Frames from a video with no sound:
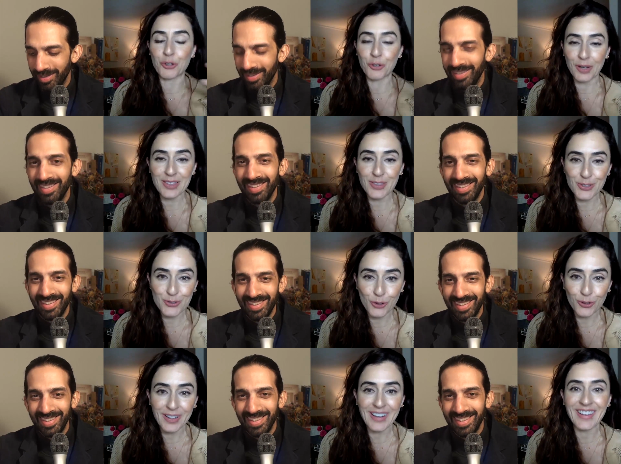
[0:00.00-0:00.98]
Speaker 1: create the
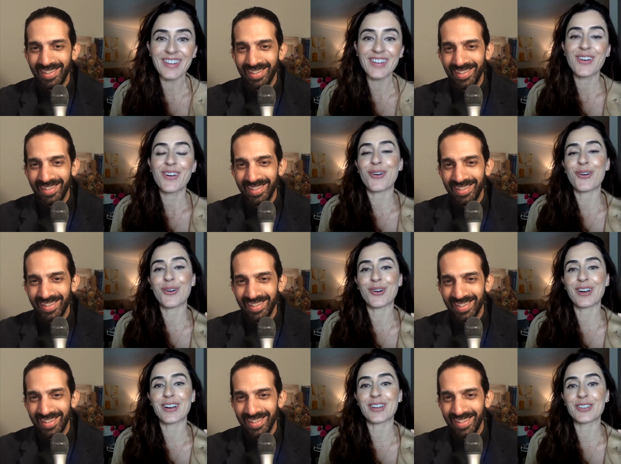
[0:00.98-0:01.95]
story
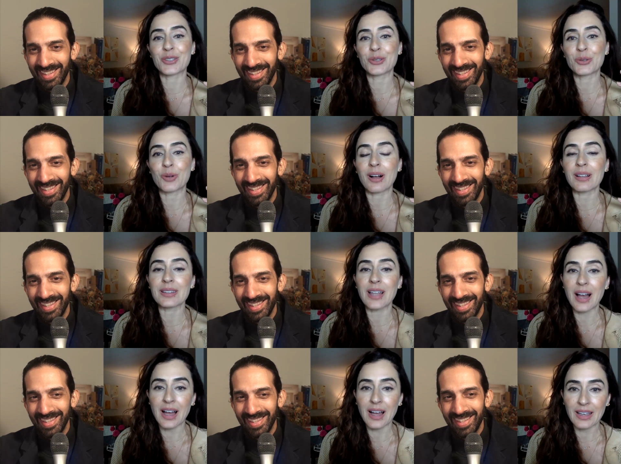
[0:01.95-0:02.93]
or you
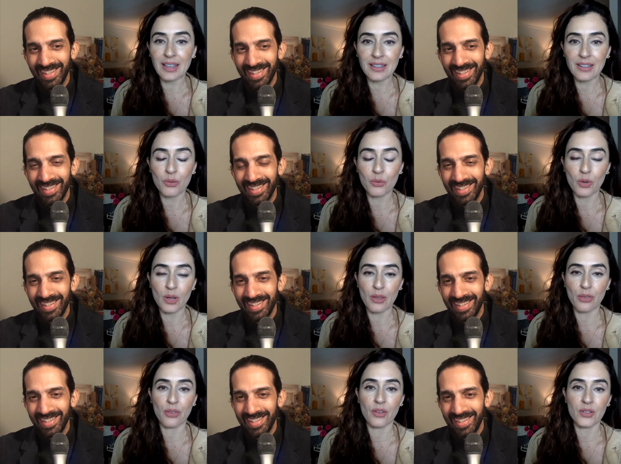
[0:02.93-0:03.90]
align with
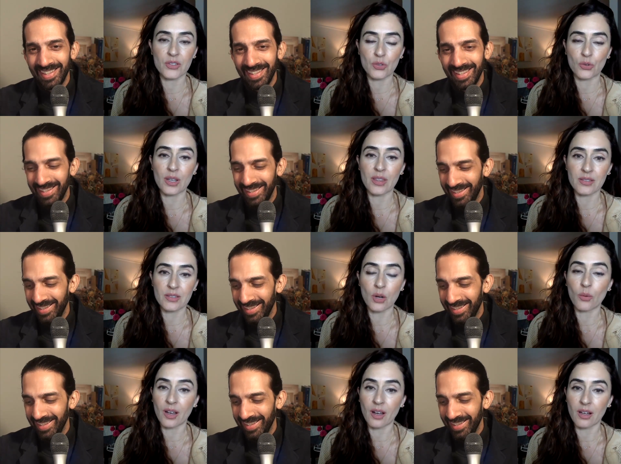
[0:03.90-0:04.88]
a story that's
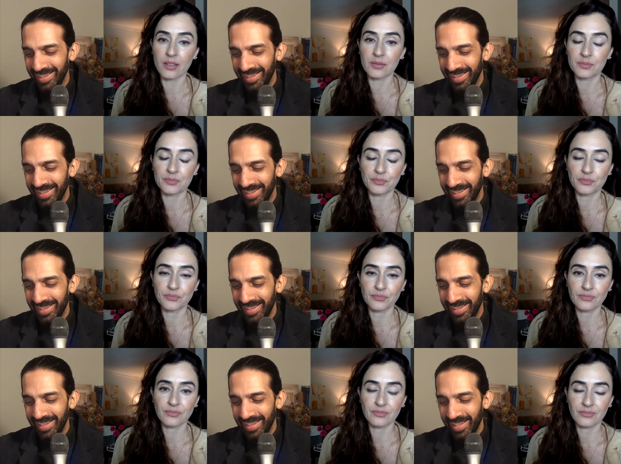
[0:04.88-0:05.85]
going on.
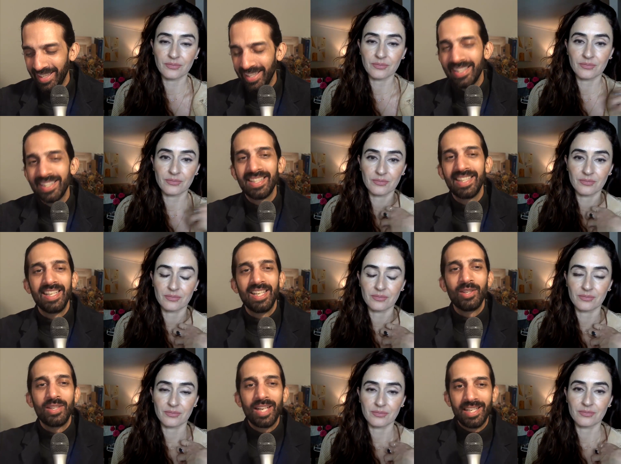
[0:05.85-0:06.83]
Speaker 2: I see.
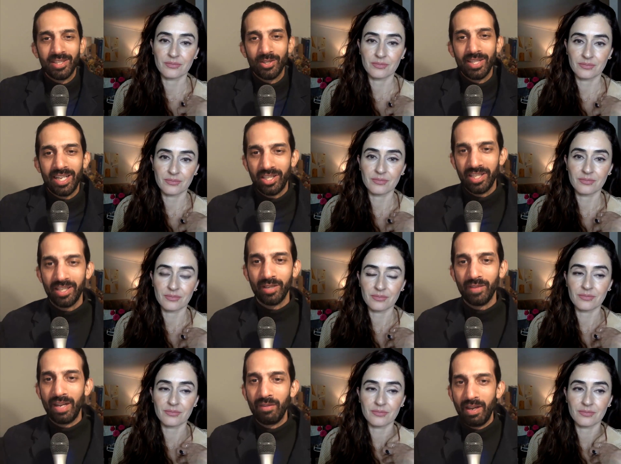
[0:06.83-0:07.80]
Okay. So it's actually kind of
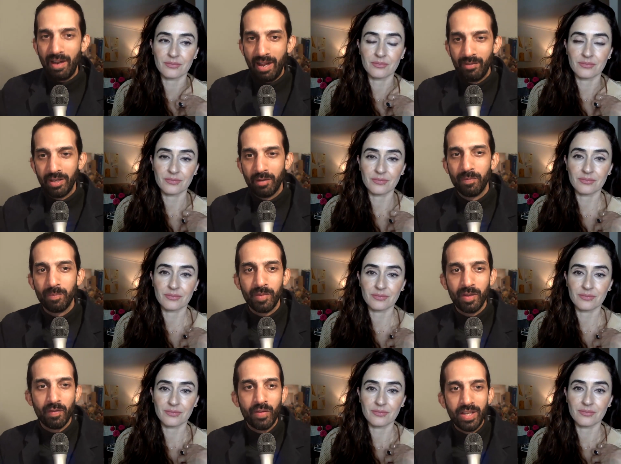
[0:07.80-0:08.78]
about having a,
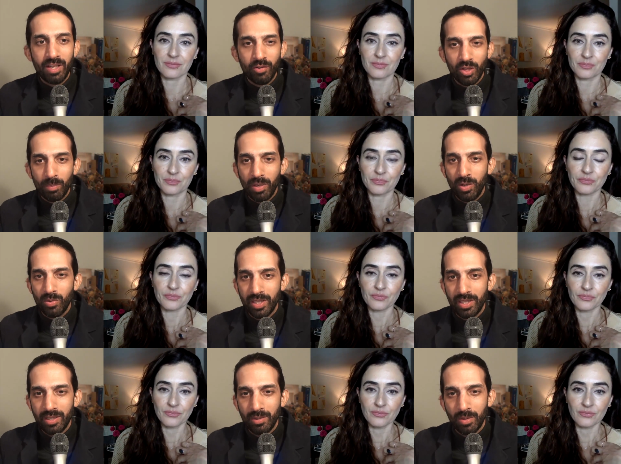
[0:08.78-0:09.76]
a finger on the pulse,
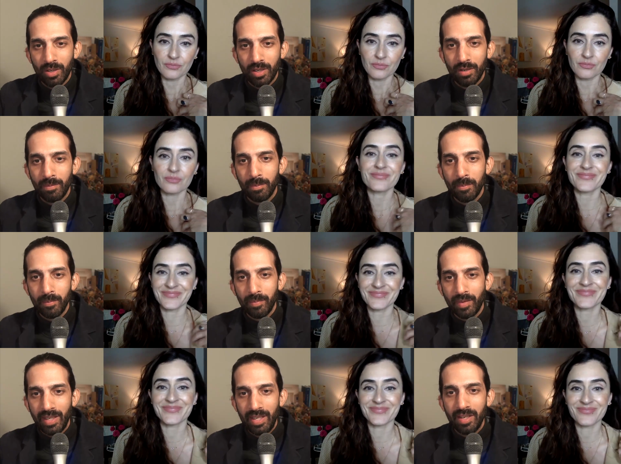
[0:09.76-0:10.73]
as it were, mm-hmm. and